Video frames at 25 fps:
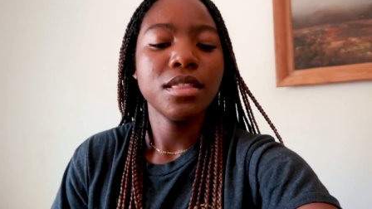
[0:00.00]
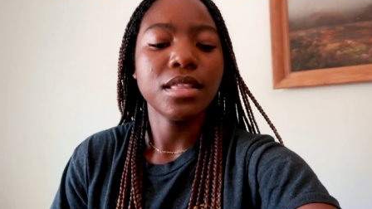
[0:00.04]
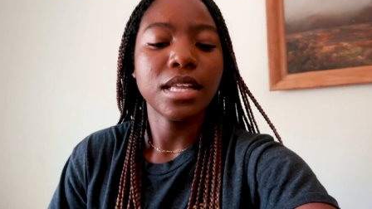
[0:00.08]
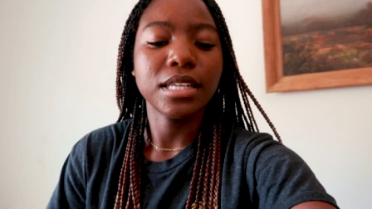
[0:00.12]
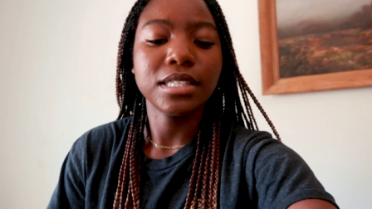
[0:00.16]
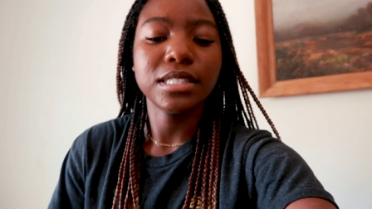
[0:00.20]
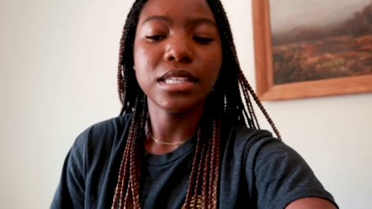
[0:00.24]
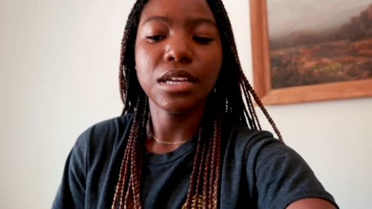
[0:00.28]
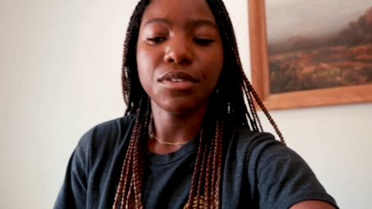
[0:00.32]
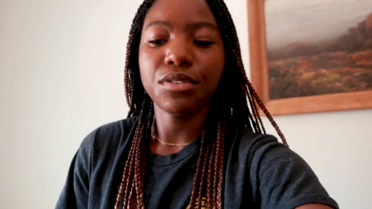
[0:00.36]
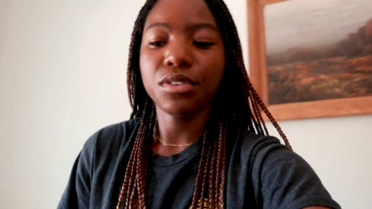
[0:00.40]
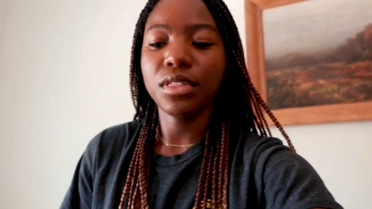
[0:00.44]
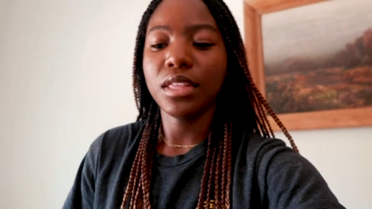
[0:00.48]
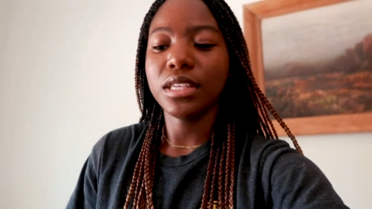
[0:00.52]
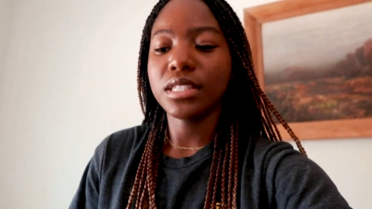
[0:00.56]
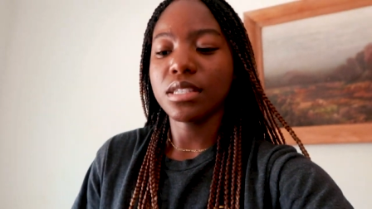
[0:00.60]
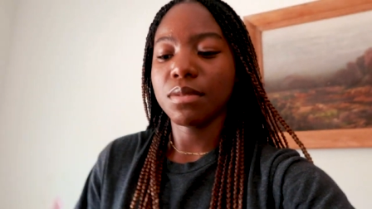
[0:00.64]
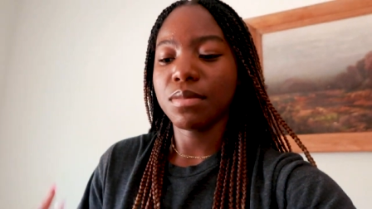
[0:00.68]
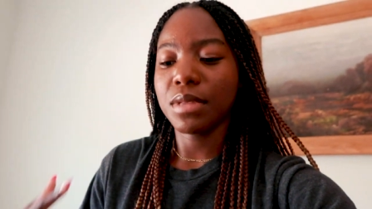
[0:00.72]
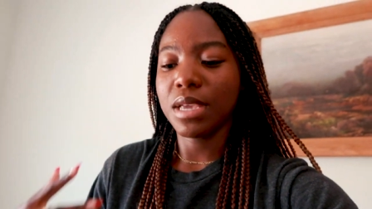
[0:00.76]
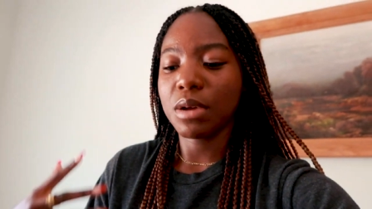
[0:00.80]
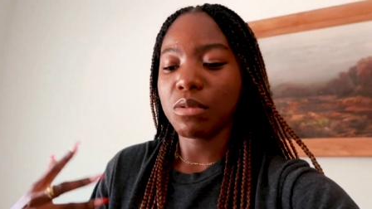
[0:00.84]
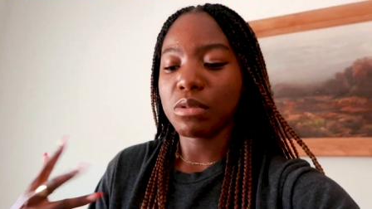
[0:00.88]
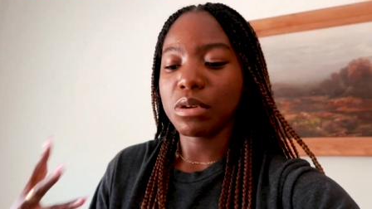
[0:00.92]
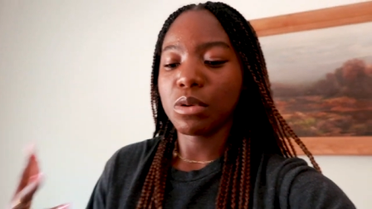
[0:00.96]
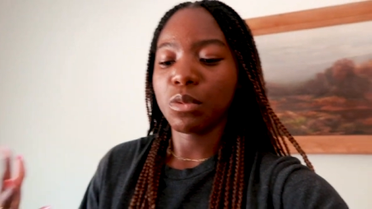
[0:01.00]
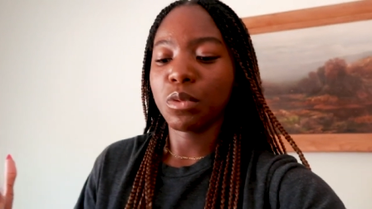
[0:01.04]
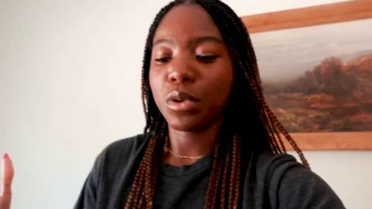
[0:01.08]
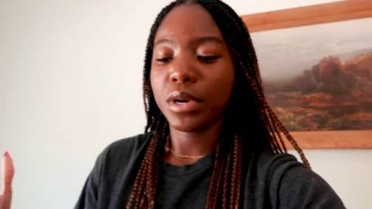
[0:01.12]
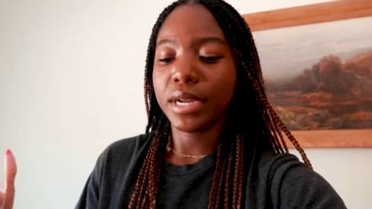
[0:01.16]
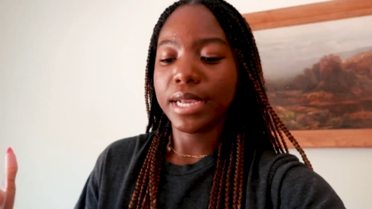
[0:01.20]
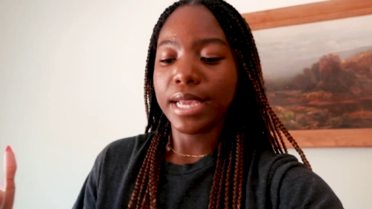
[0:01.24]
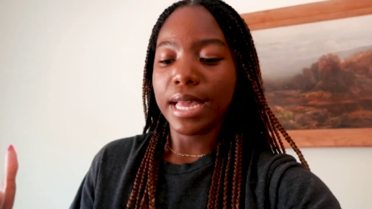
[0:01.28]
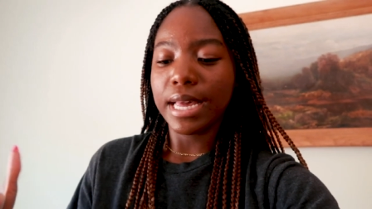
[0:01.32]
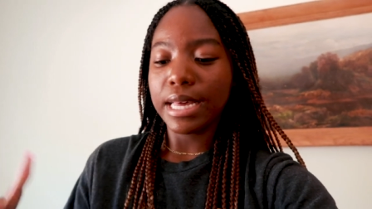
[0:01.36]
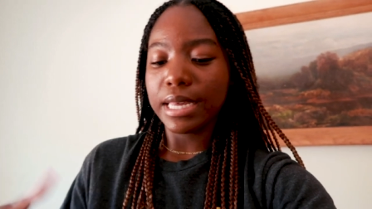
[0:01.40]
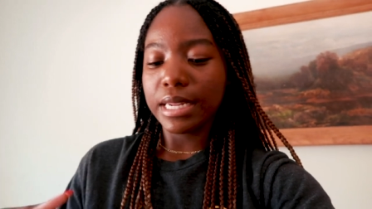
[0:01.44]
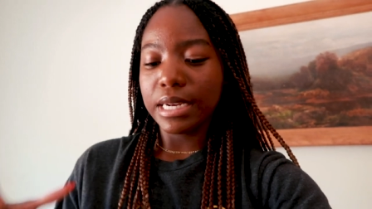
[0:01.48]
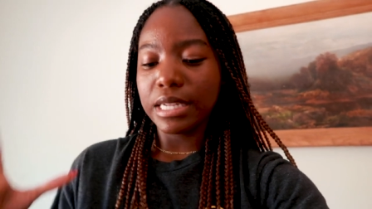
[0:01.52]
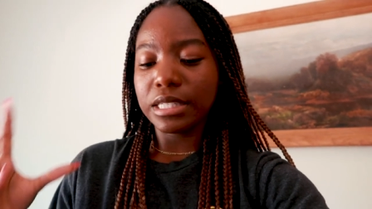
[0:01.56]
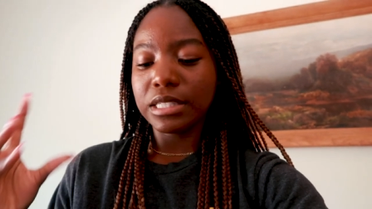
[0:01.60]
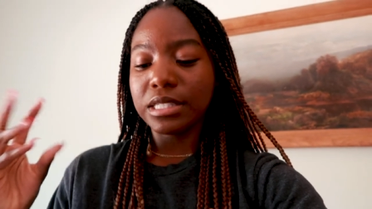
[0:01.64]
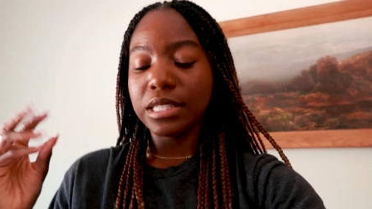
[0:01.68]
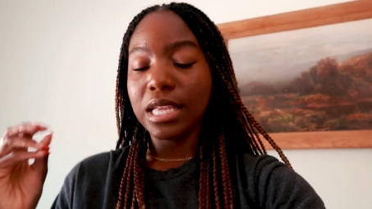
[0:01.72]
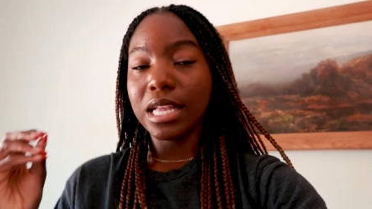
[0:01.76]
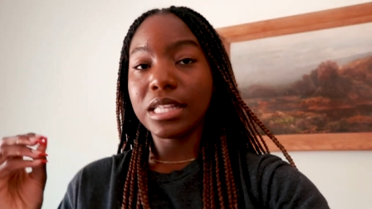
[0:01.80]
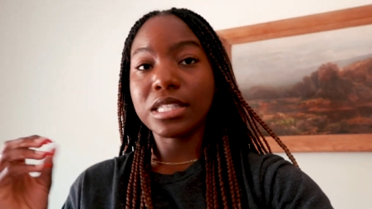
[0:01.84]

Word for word: that's definitely something I want to work at and it's,